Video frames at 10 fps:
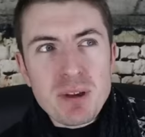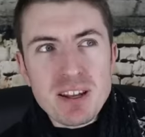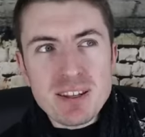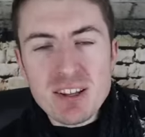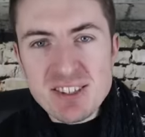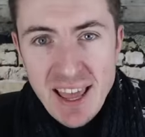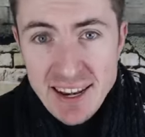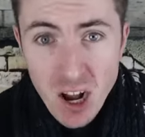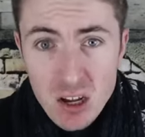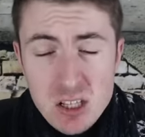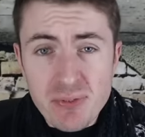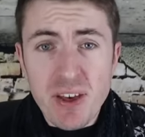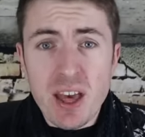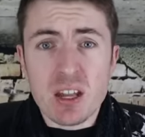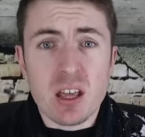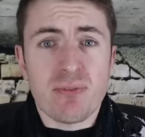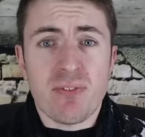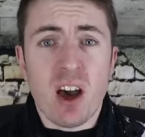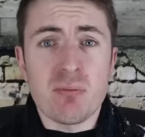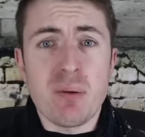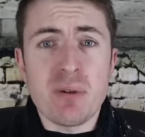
mean, does any Arsenal fan have fond